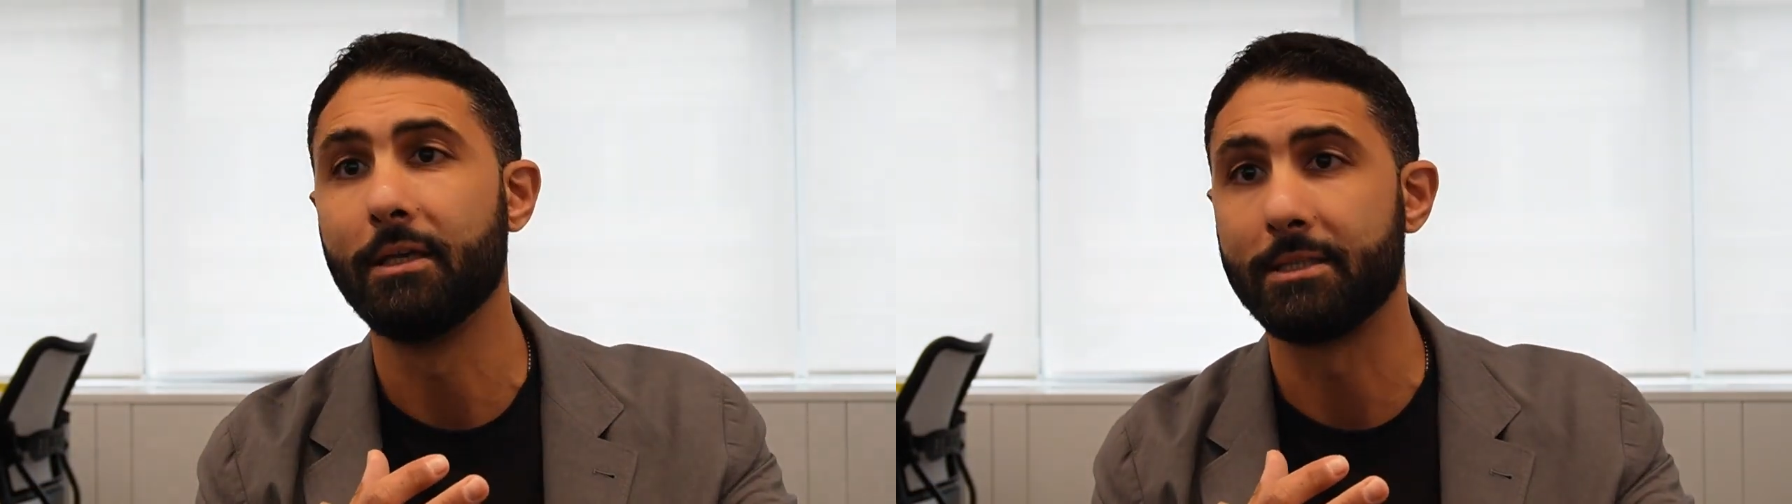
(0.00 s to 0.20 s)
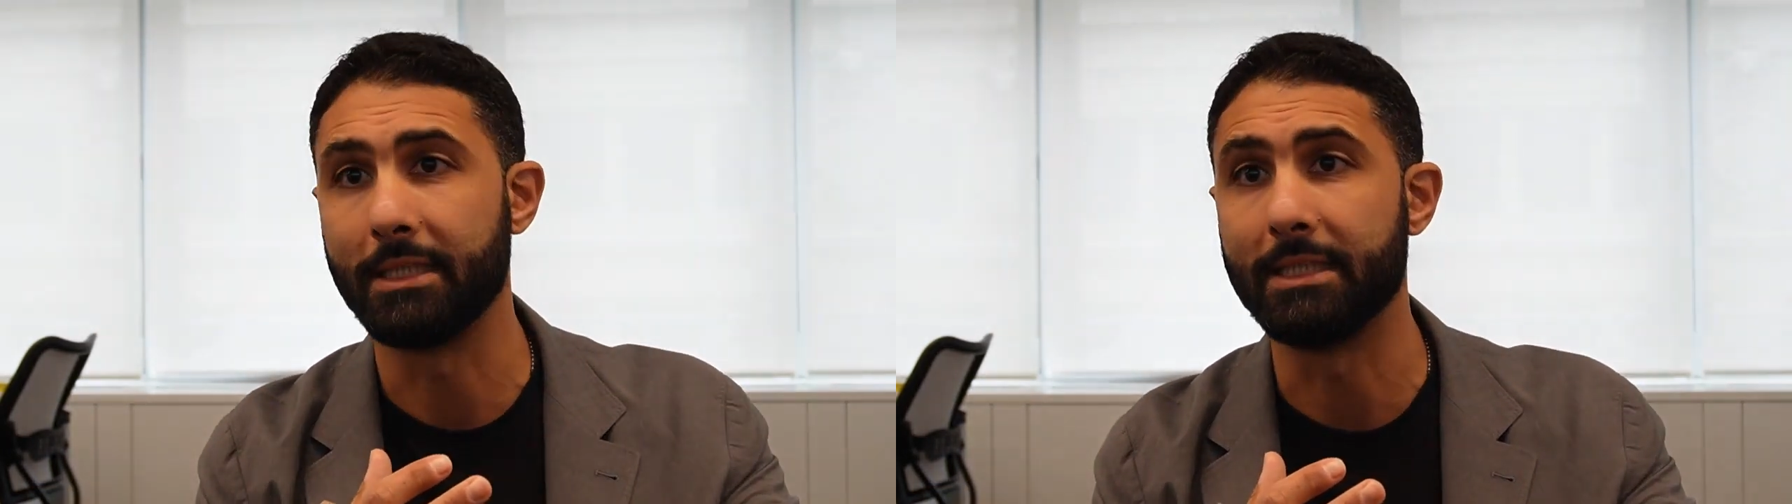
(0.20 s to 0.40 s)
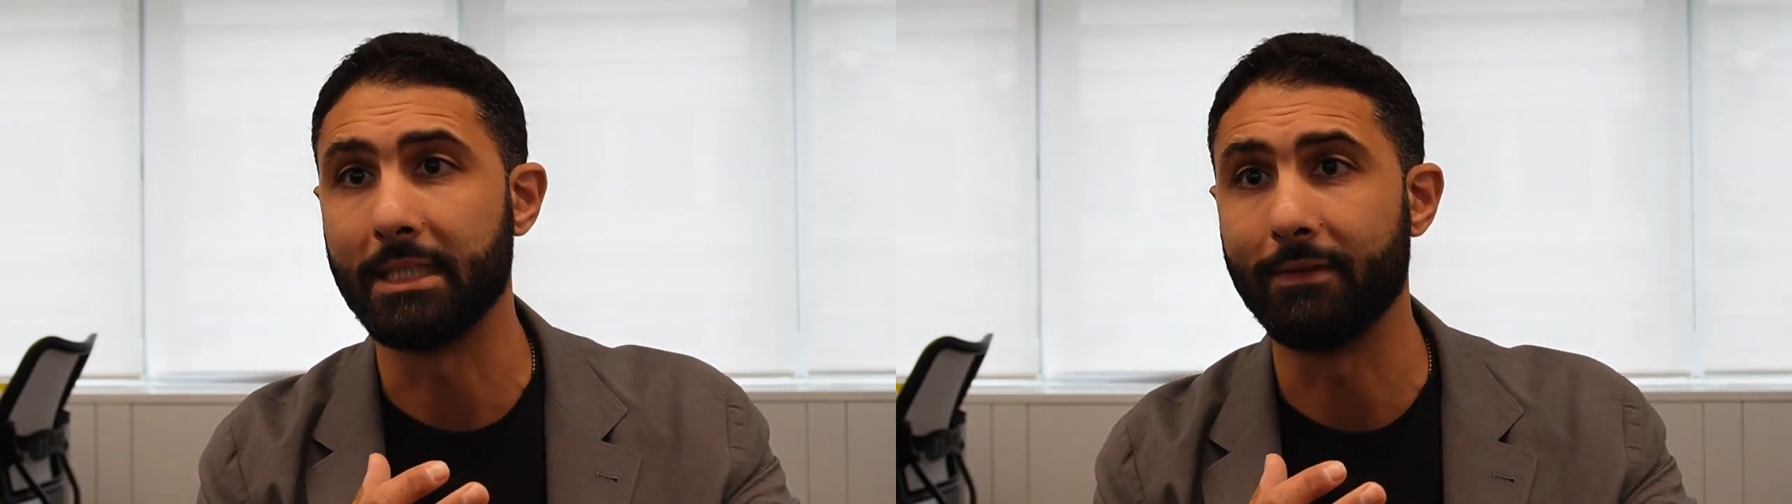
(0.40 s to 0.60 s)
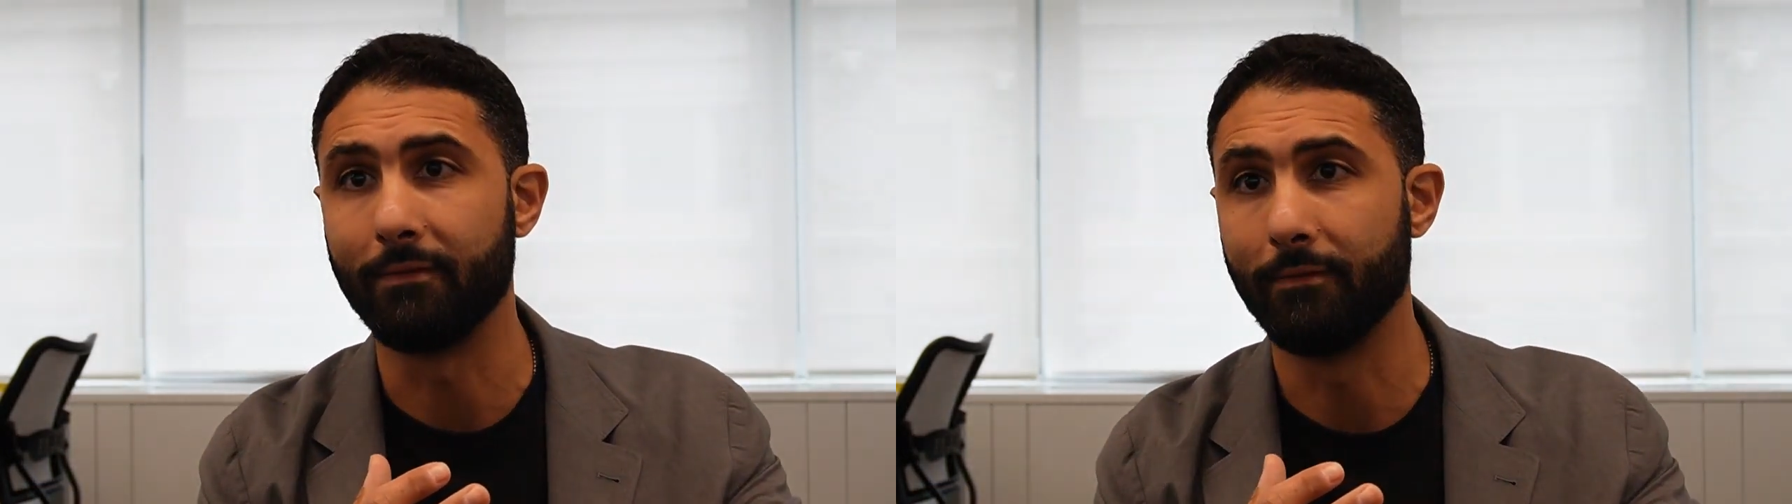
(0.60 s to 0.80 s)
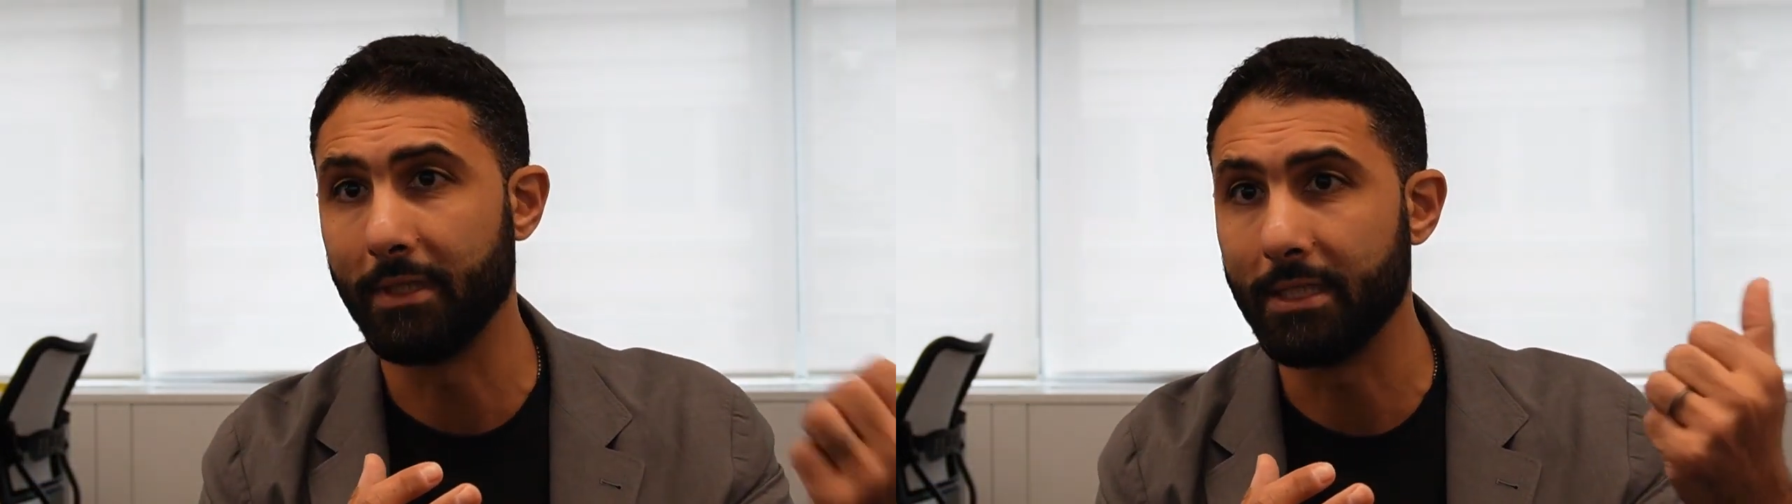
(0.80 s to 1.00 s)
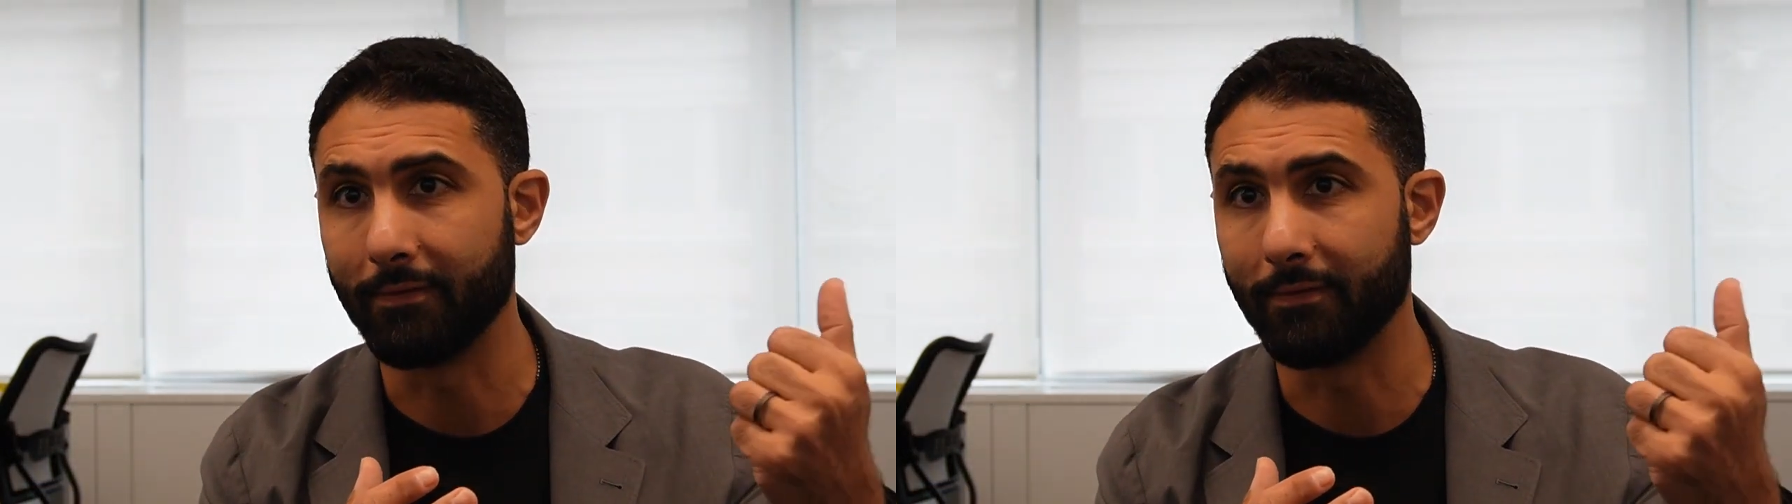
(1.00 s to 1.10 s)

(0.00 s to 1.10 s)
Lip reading: CTV